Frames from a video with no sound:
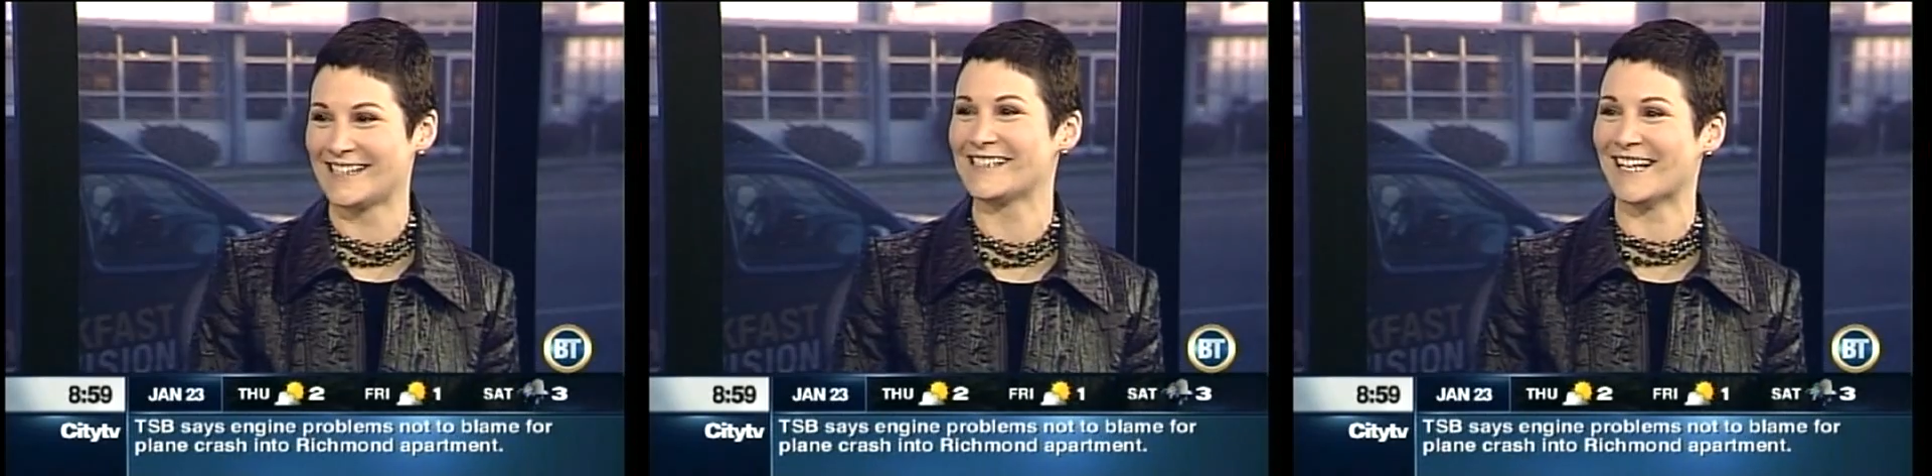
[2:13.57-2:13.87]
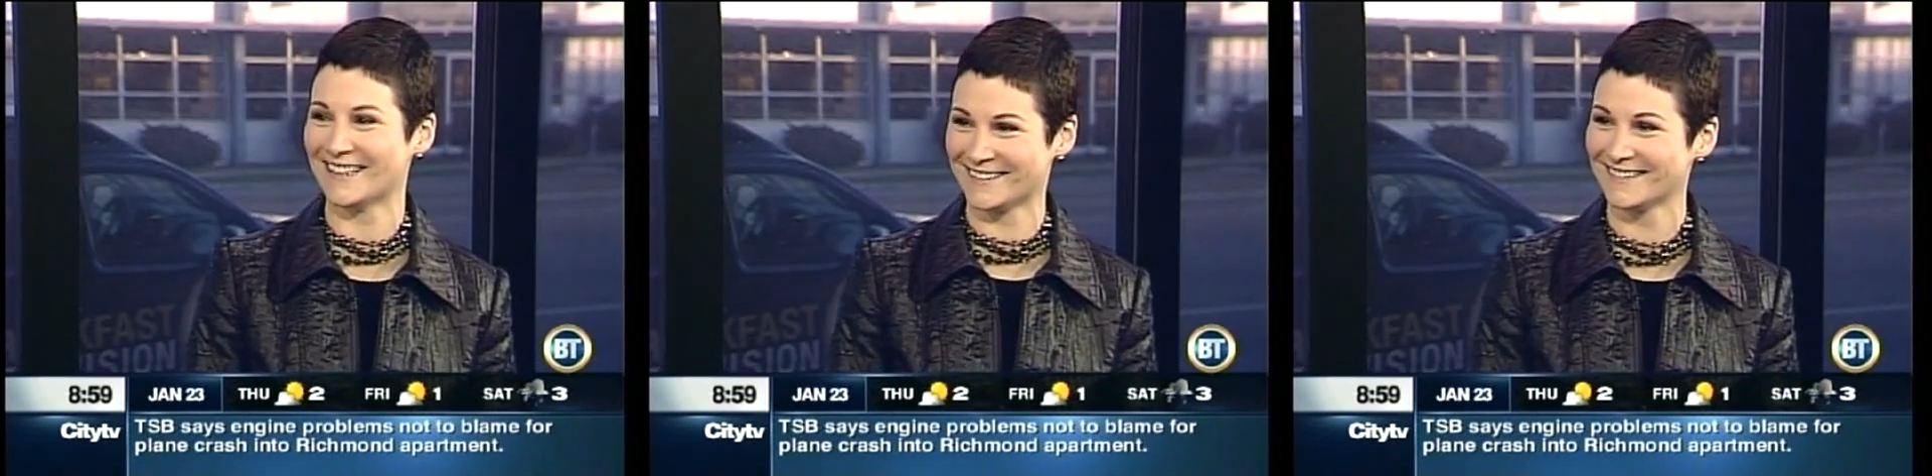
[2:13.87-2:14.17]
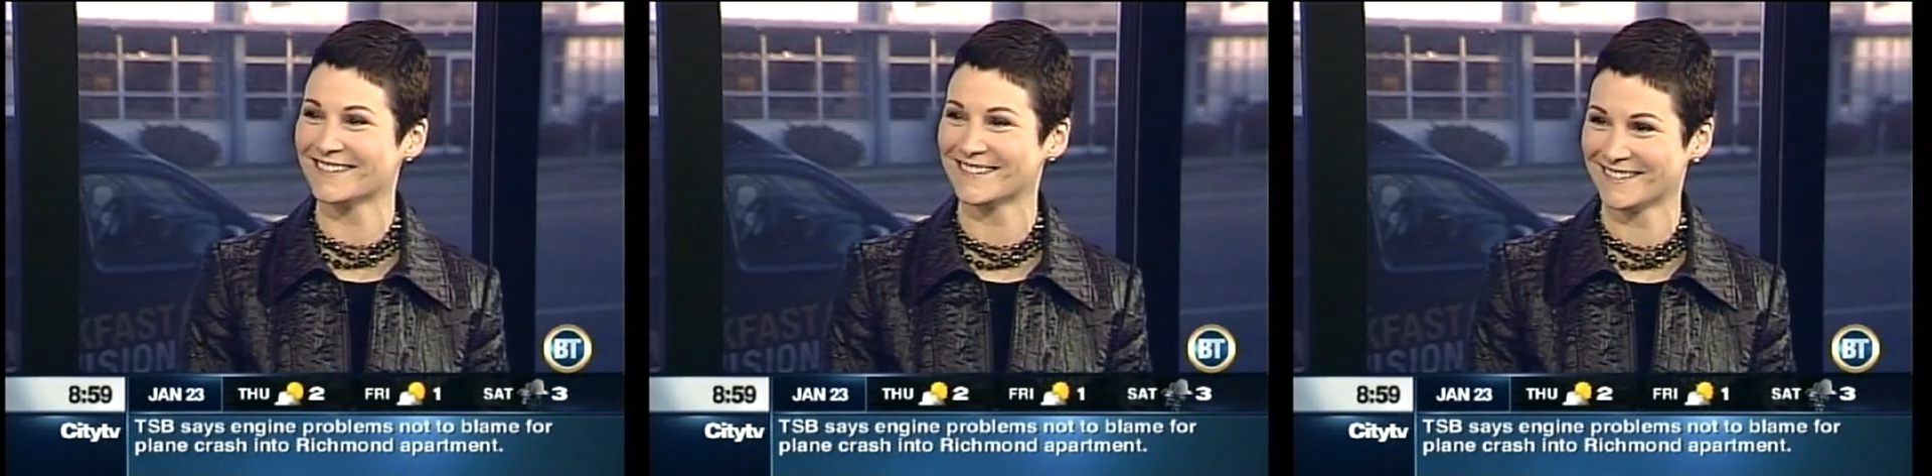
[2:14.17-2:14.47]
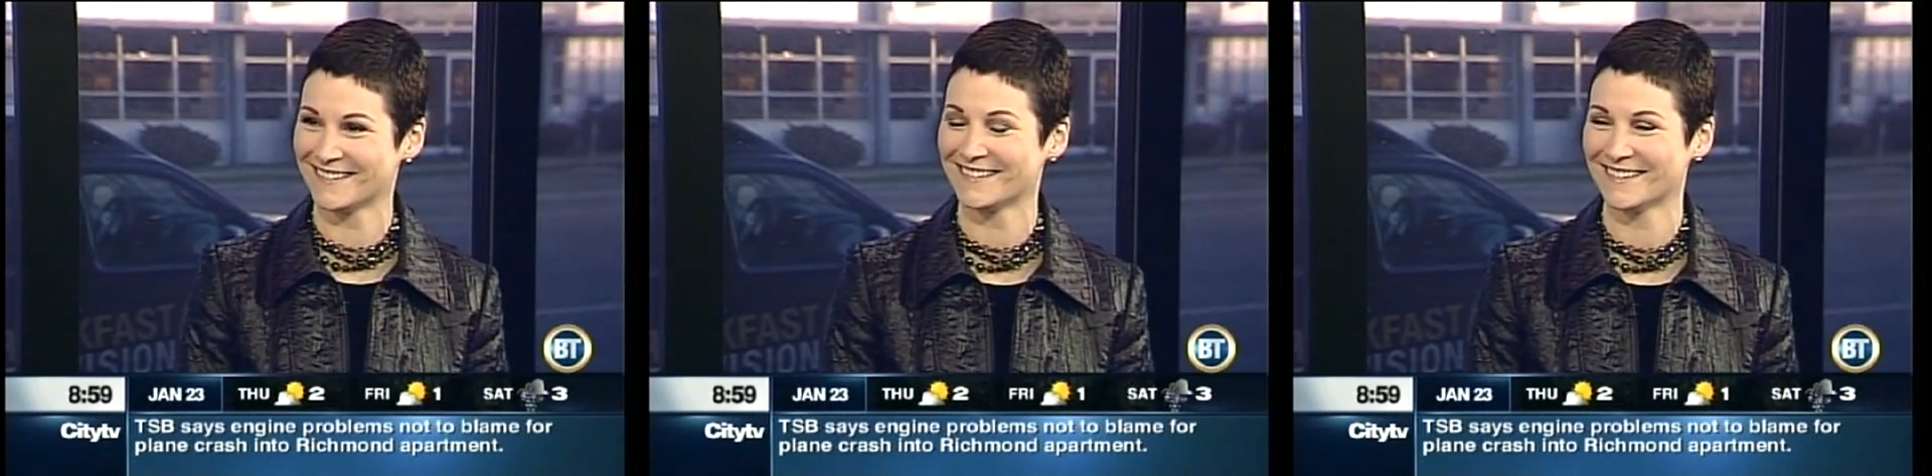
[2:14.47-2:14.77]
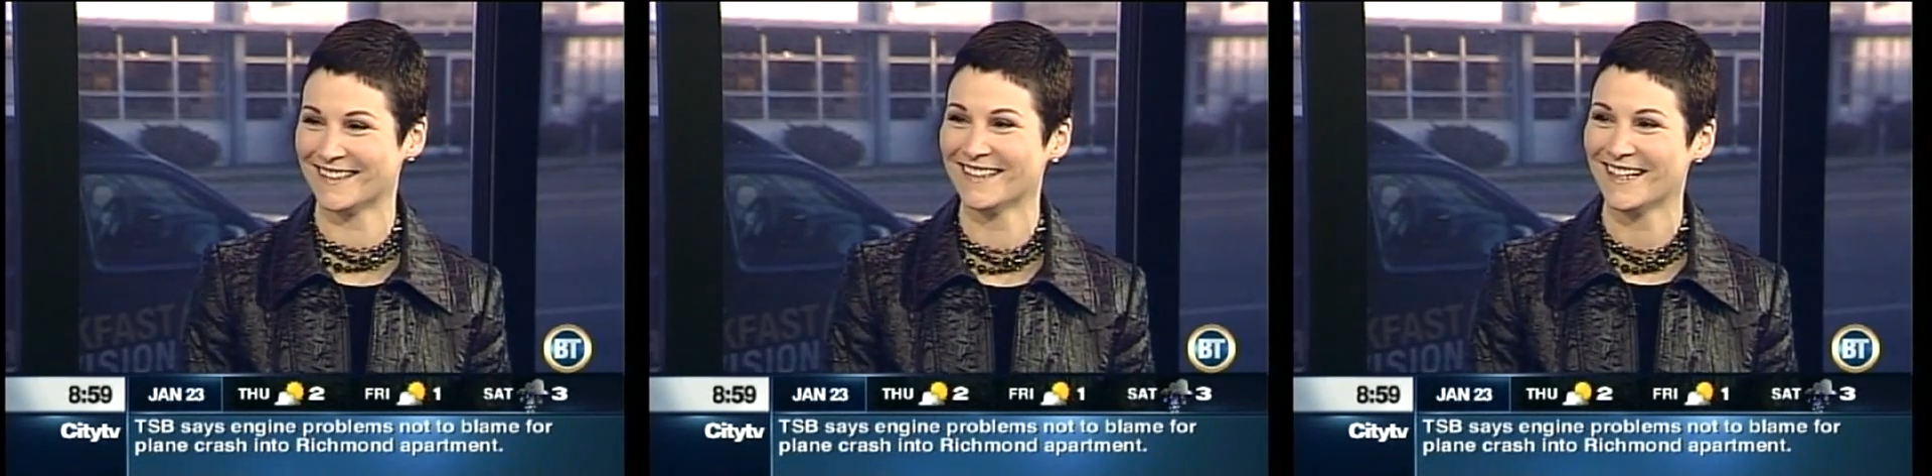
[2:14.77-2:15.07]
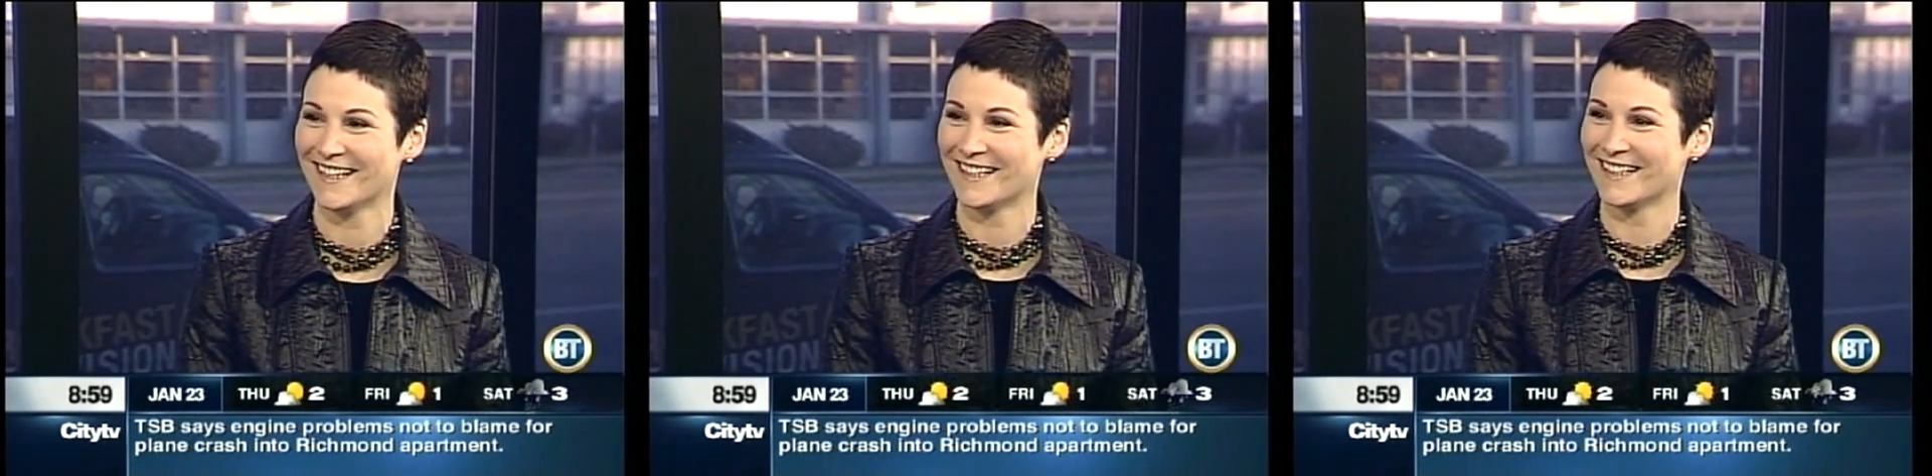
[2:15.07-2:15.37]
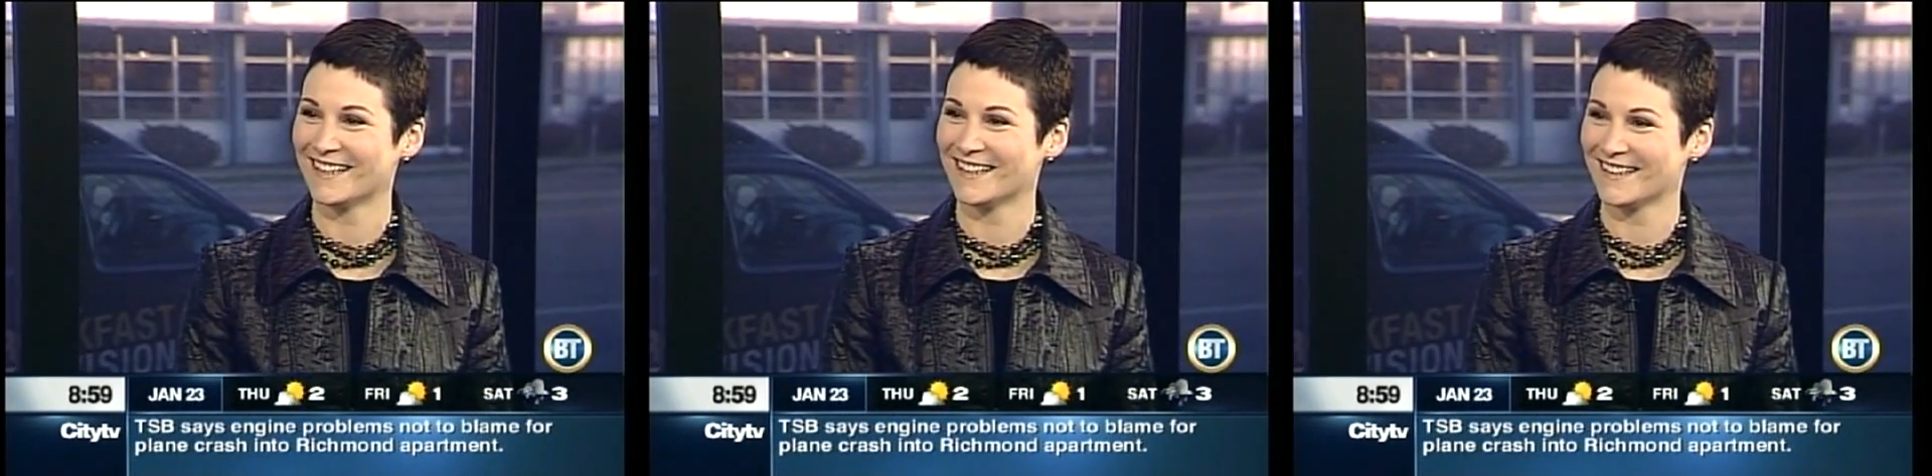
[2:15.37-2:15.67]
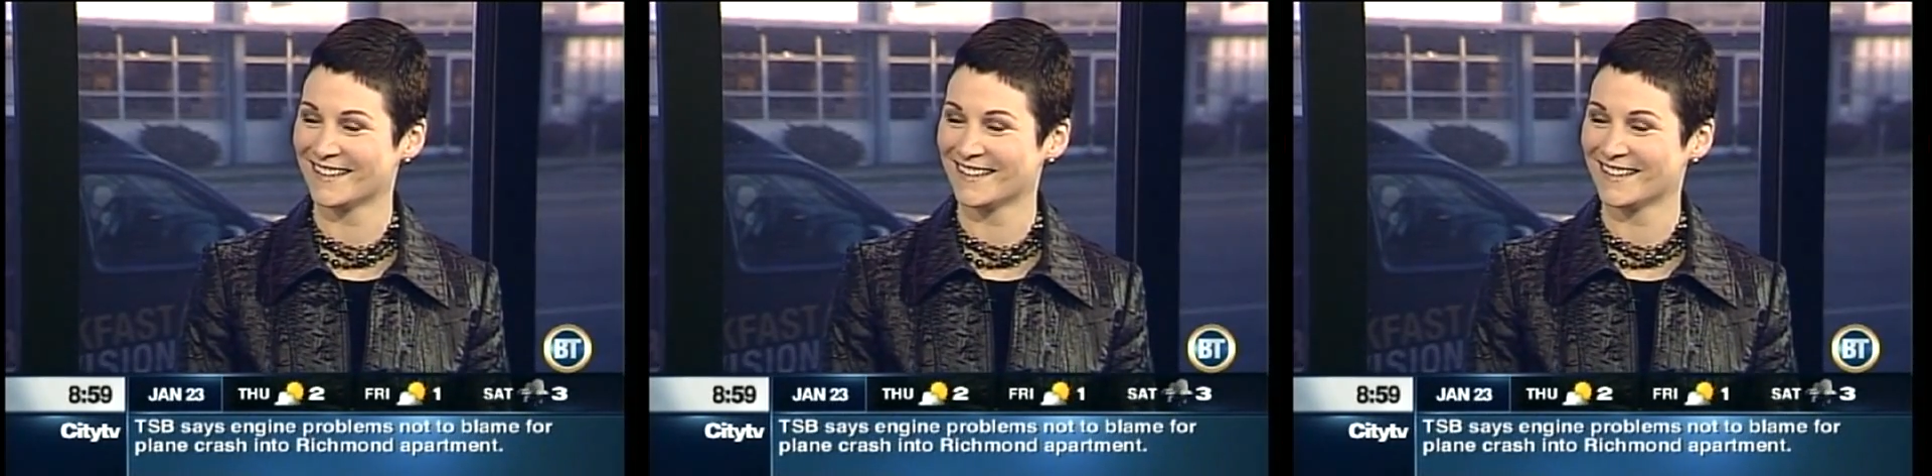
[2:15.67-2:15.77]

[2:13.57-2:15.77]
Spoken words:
Yeah, that's always good. And what